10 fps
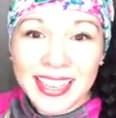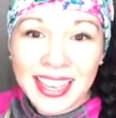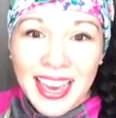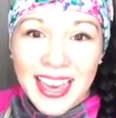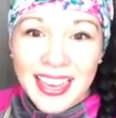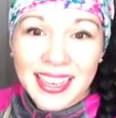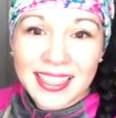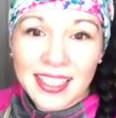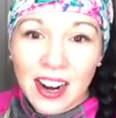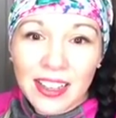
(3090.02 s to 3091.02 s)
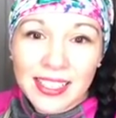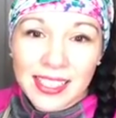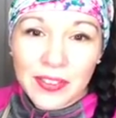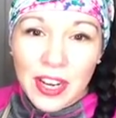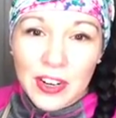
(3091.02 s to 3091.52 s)
Yes, Carla
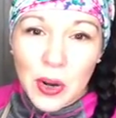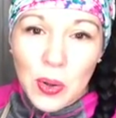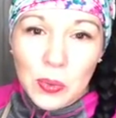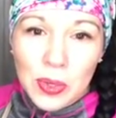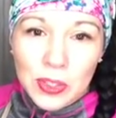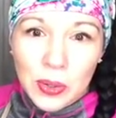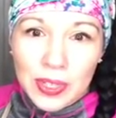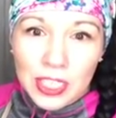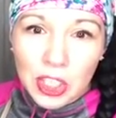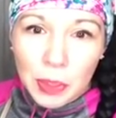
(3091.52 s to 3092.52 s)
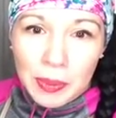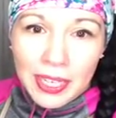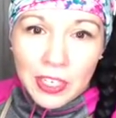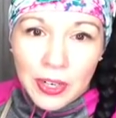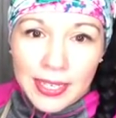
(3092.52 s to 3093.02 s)
says, I've got an old wood door that is chipping
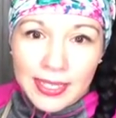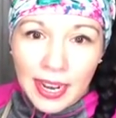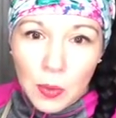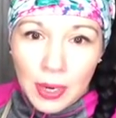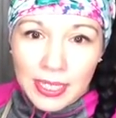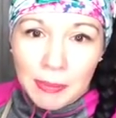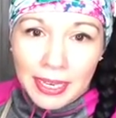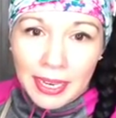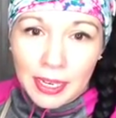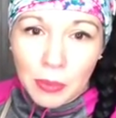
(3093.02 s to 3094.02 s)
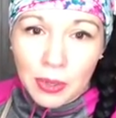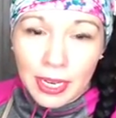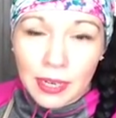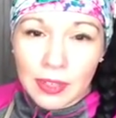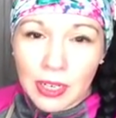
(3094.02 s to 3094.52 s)
like crazy. I want to make a headboard
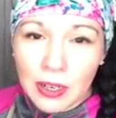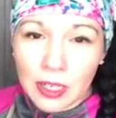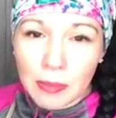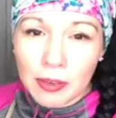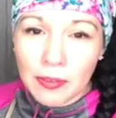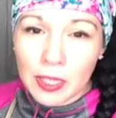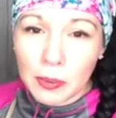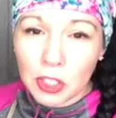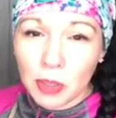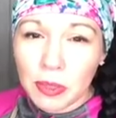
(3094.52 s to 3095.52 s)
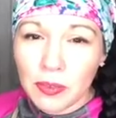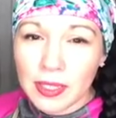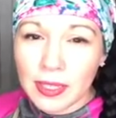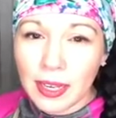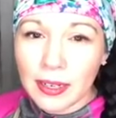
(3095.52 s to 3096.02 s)
out of it. Oh, come on, Facebook, show me the
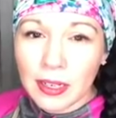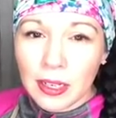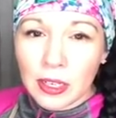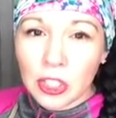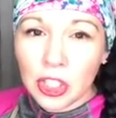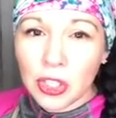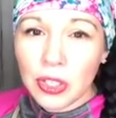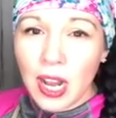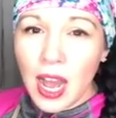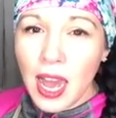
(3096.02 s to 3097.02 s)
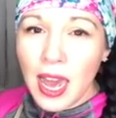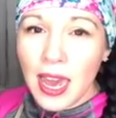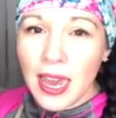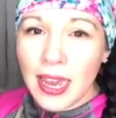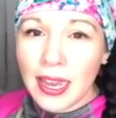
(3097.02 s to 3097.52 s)
rest of that. Should
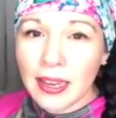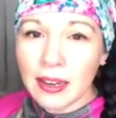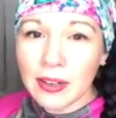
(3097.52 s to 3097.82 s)
I?